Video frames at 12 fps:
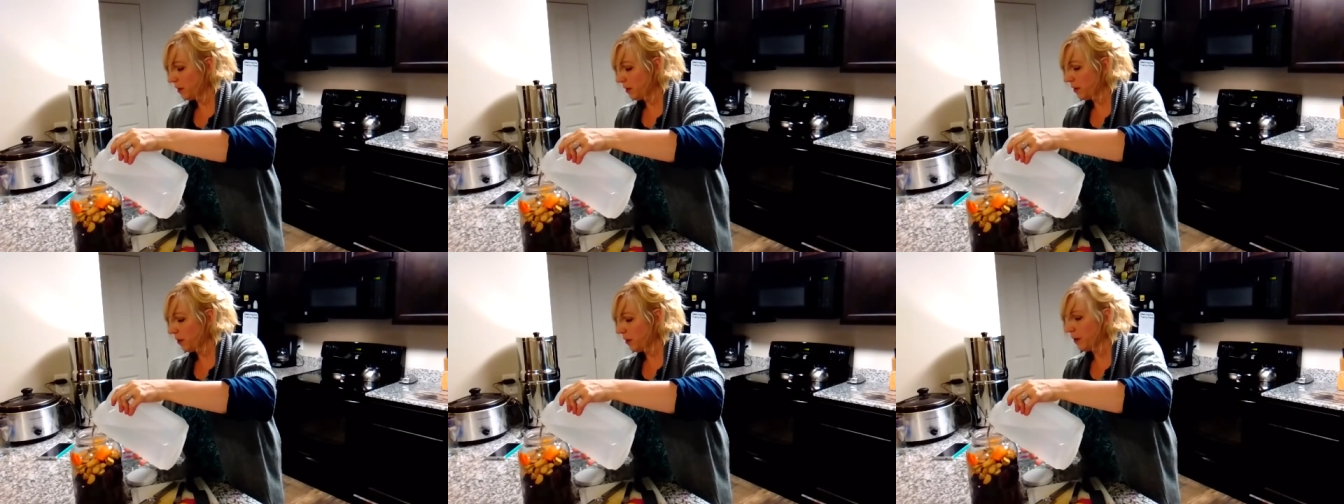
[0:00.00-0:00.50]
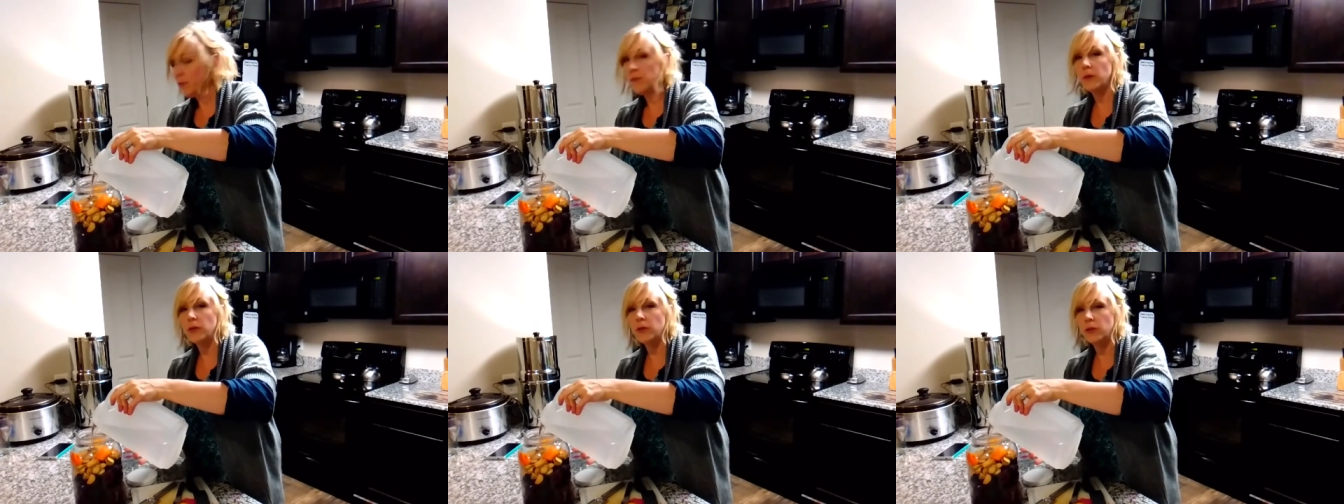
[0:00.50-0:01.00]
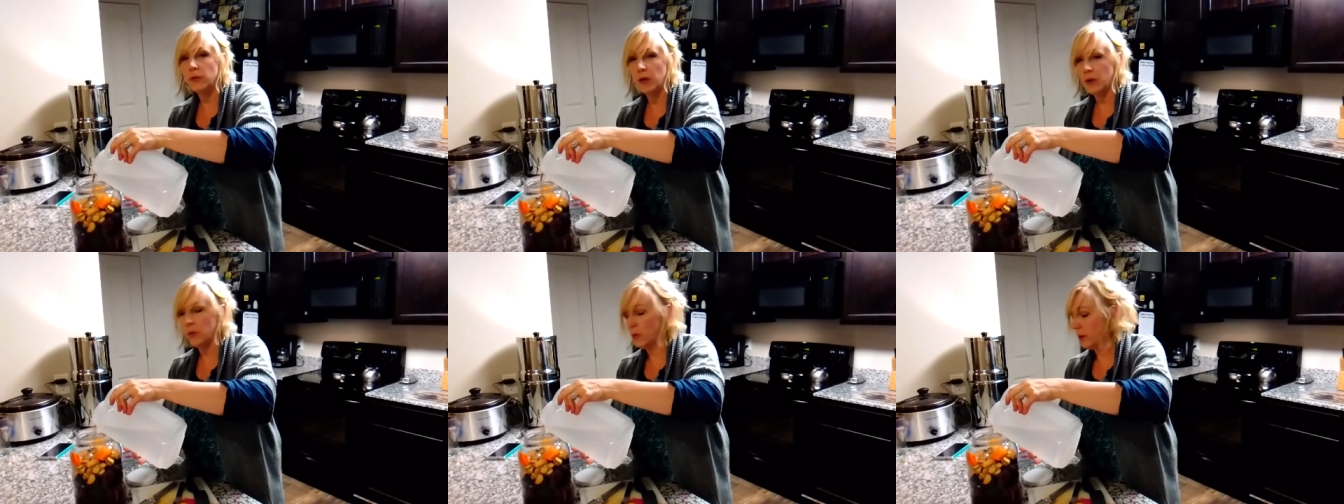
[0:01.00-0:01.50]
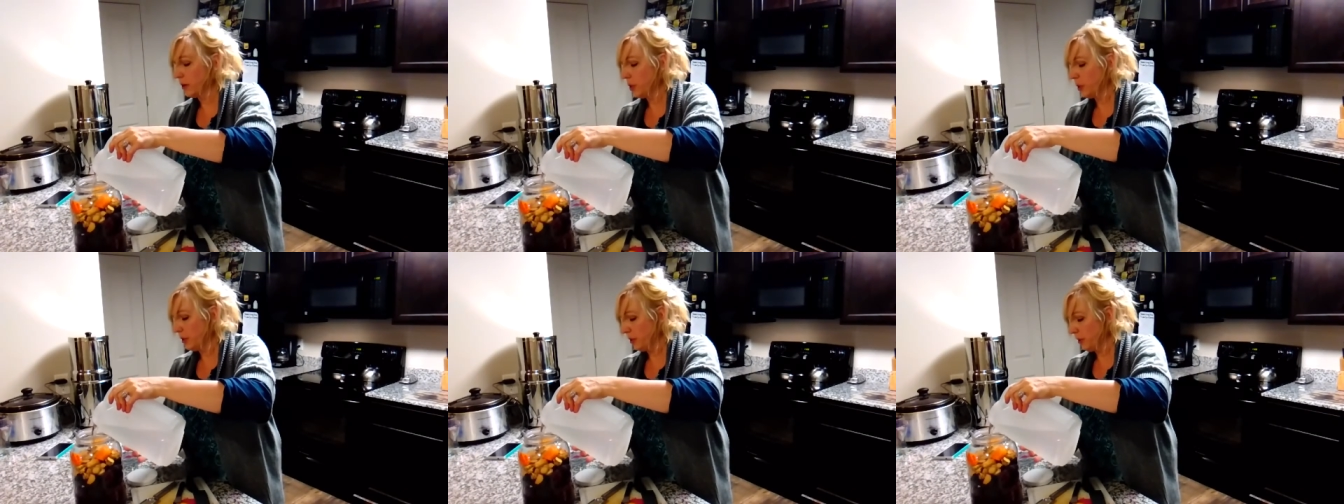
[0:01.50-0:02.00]
Now, I filtered my
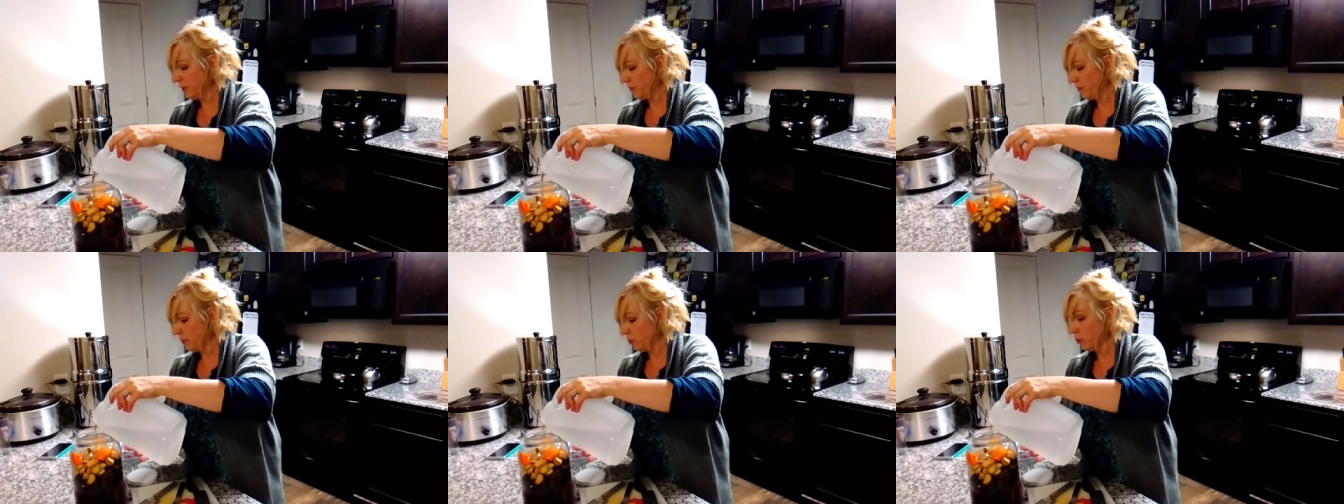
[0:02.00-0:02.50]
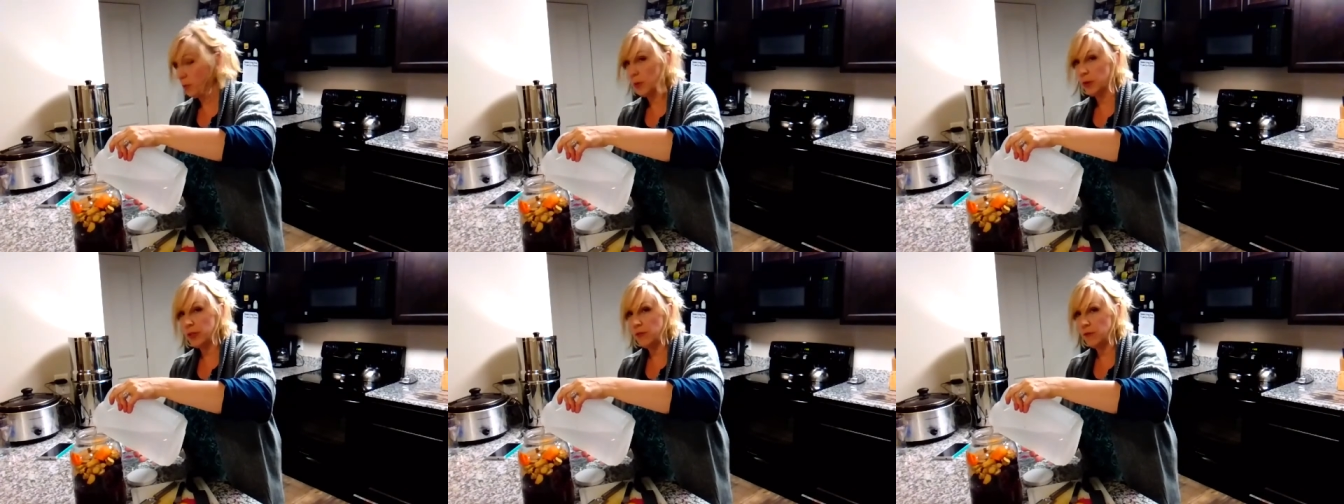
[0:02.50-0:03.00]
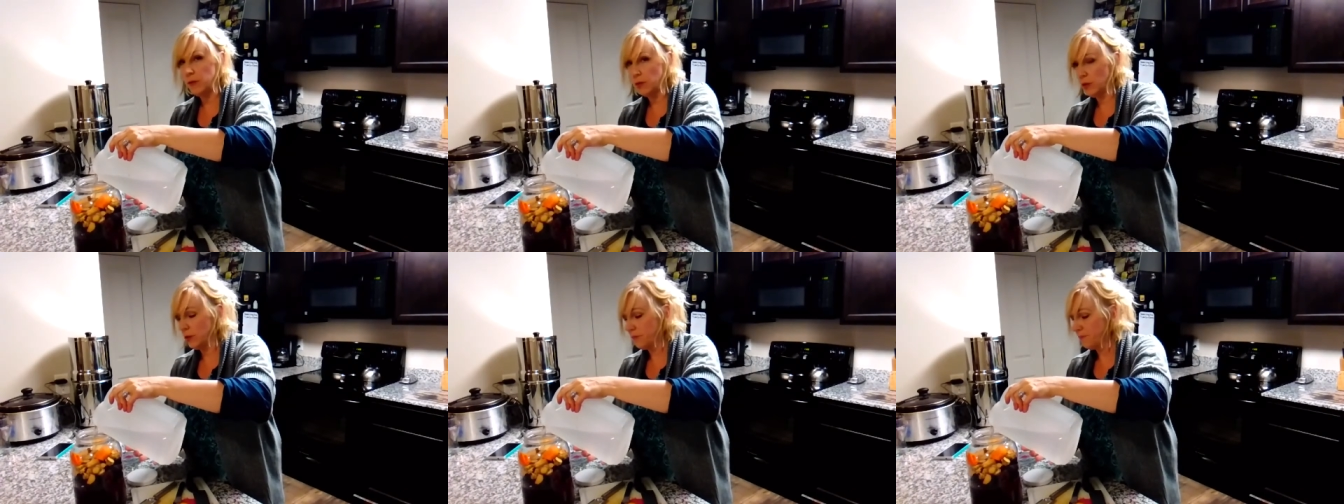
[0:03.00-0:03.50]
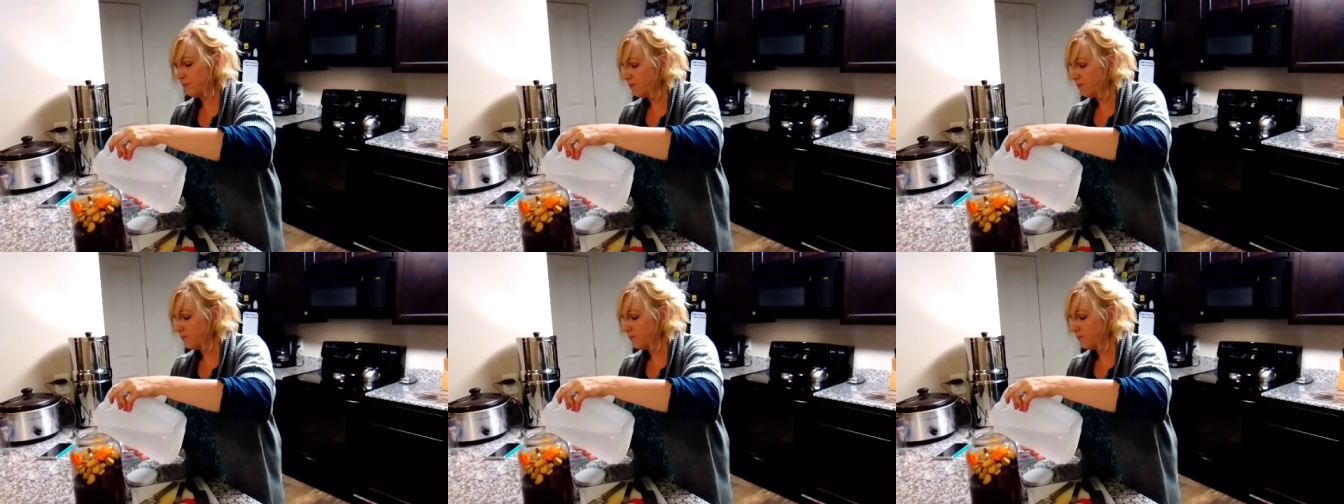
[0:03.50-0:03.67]
water through a Berkey filter.